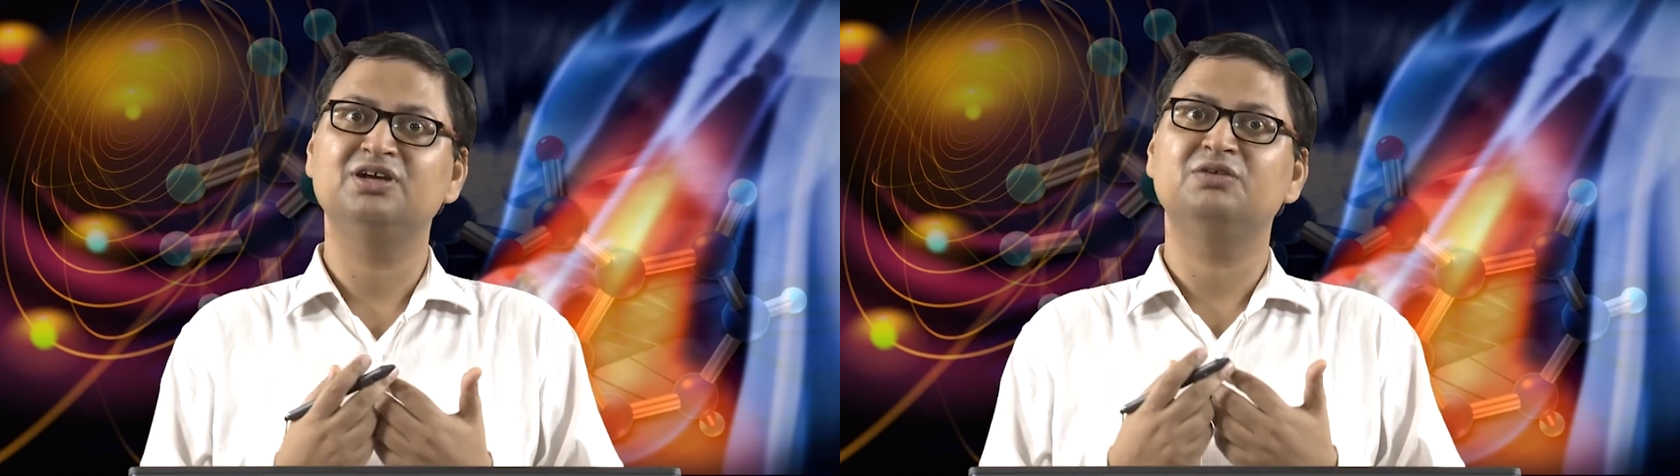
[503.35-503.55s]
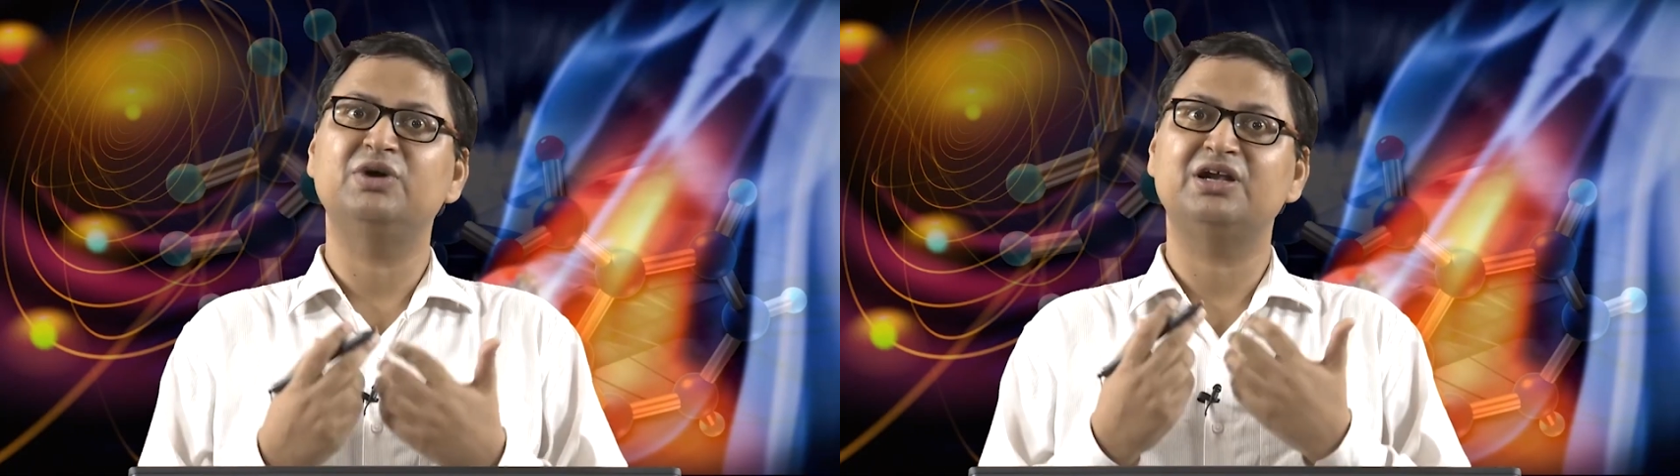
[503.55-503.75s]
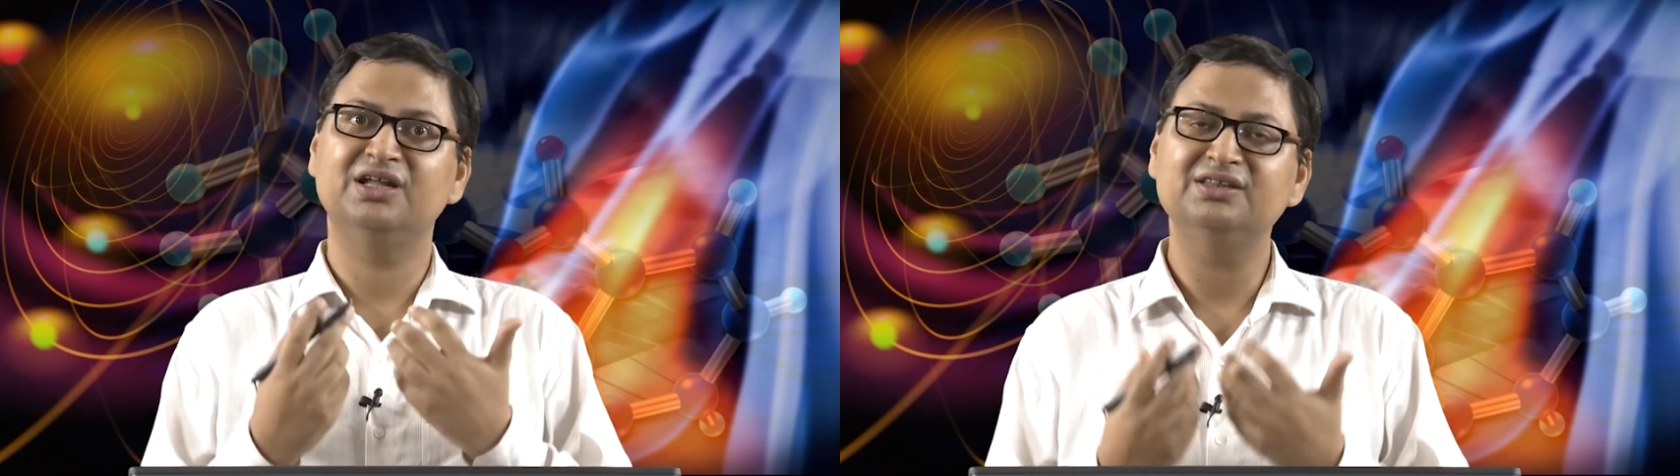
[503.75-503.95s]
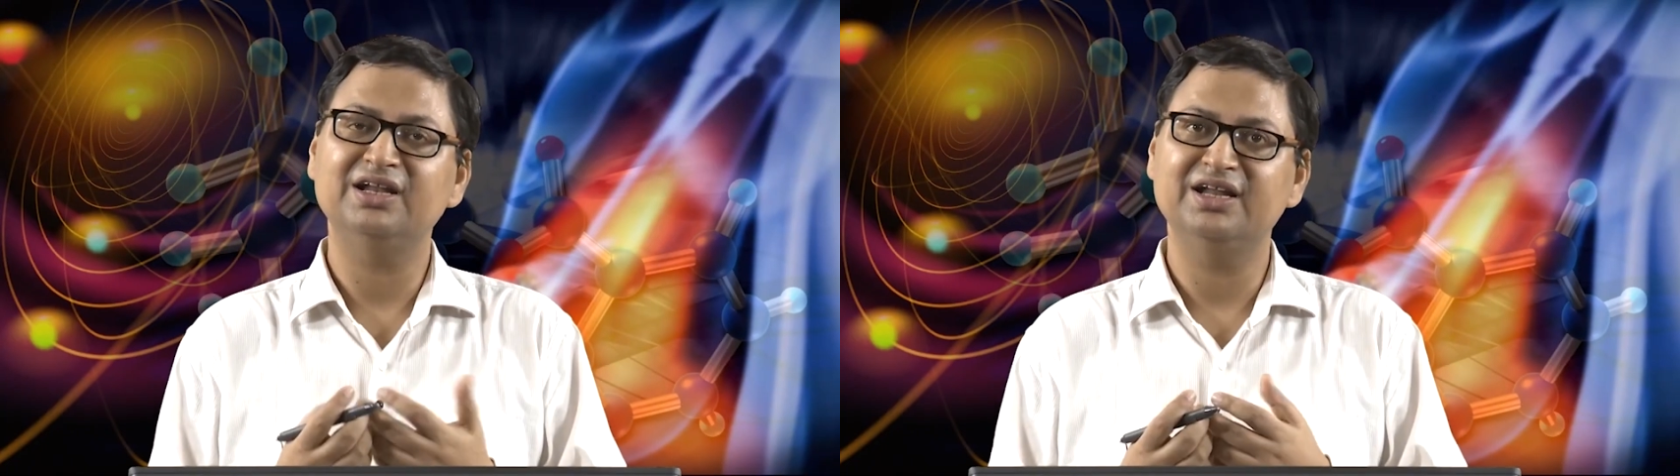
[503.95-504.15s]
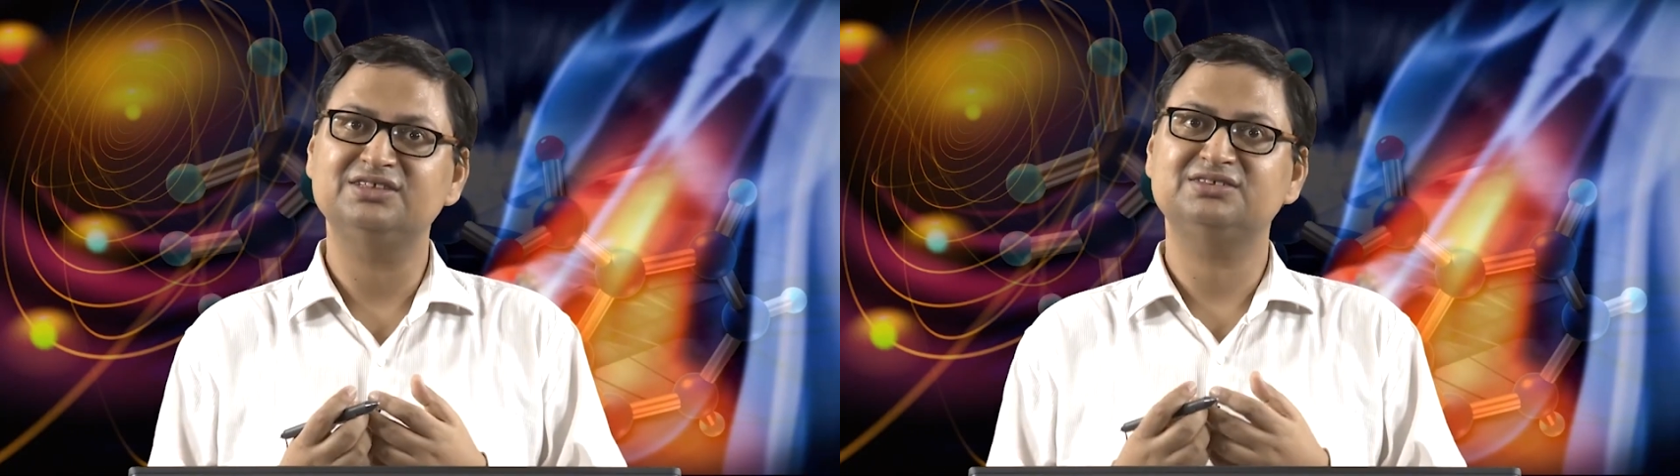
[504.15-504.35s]
but
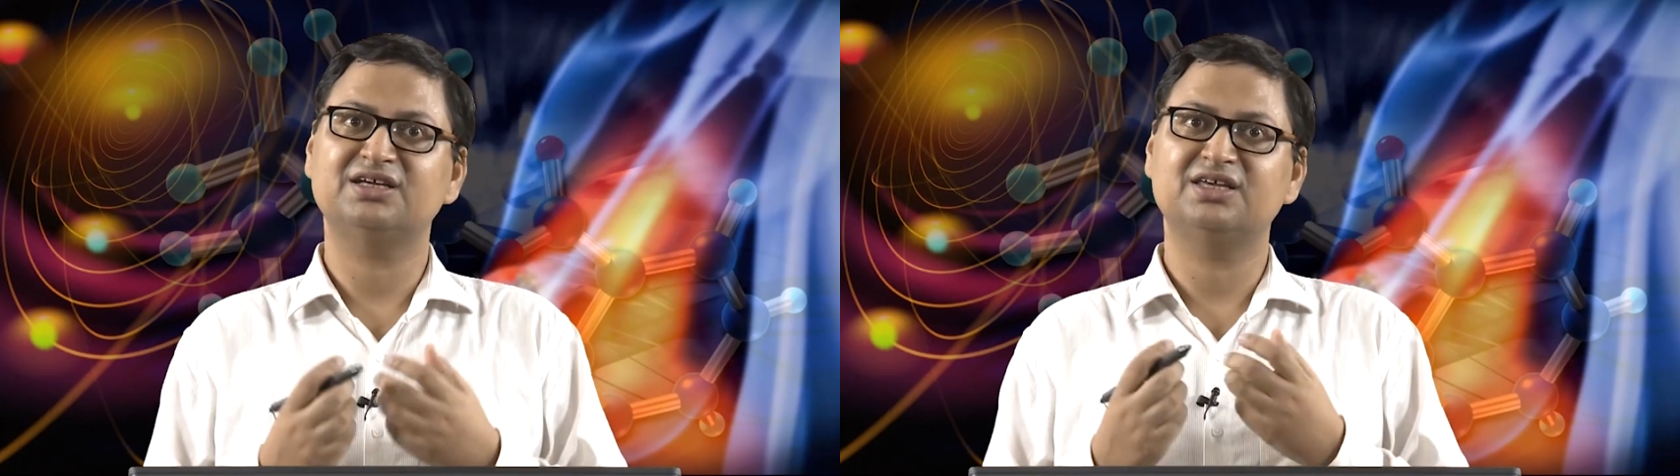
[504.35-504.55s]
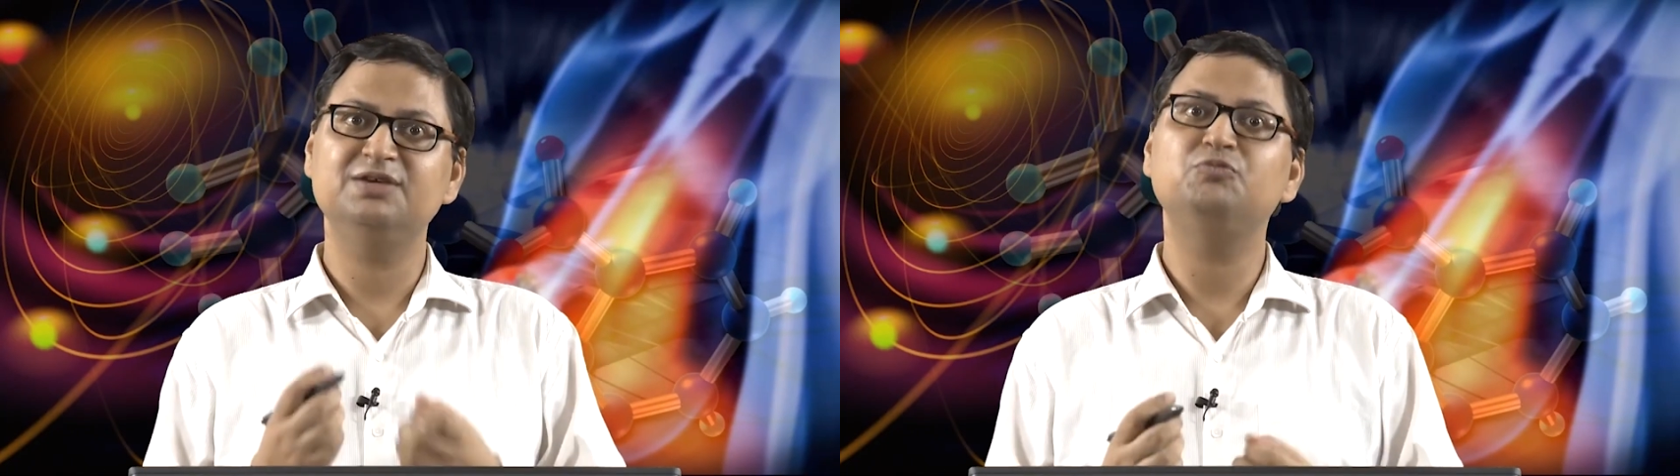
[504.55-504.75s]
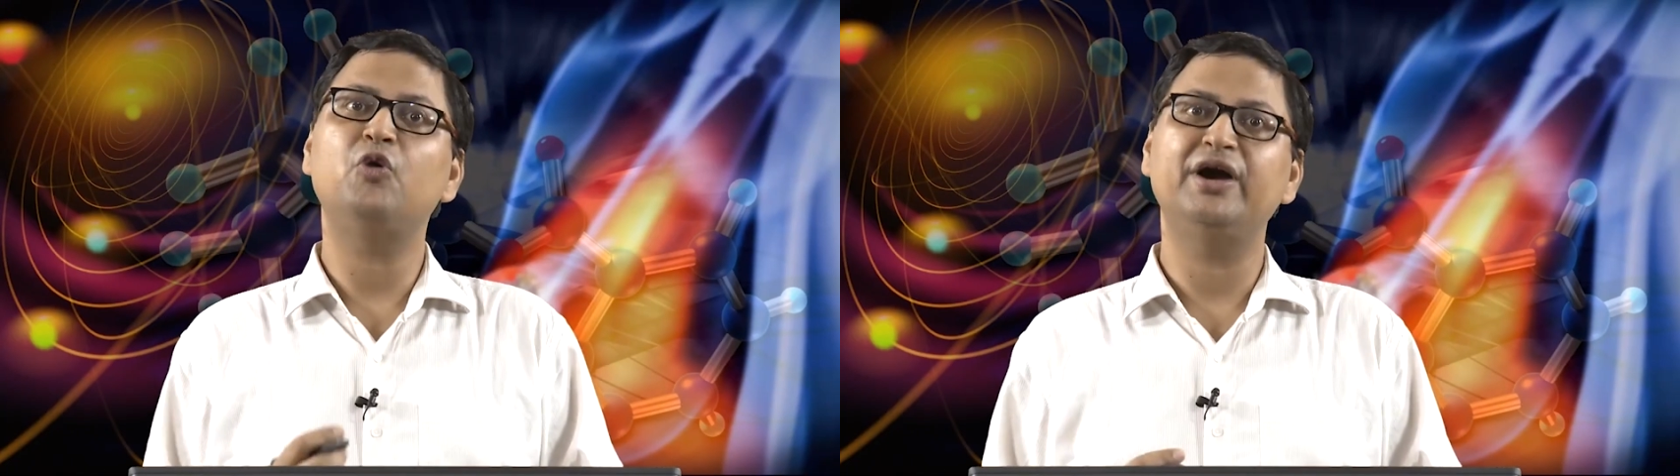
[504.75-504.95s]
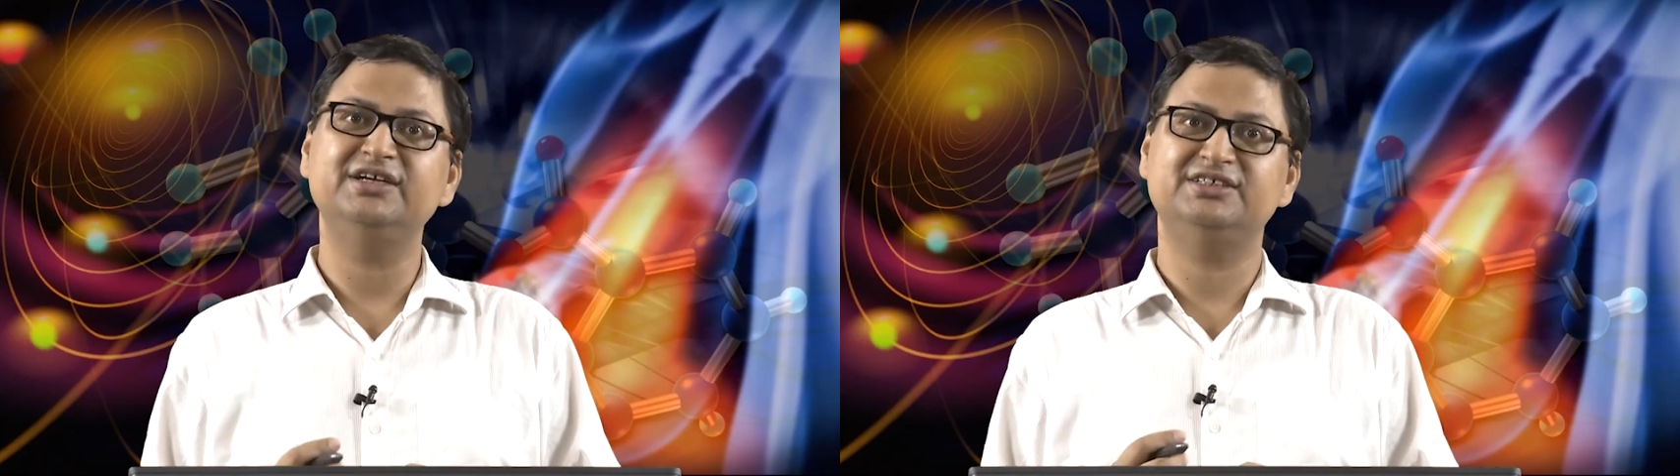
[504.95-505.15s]
nonetheless the key point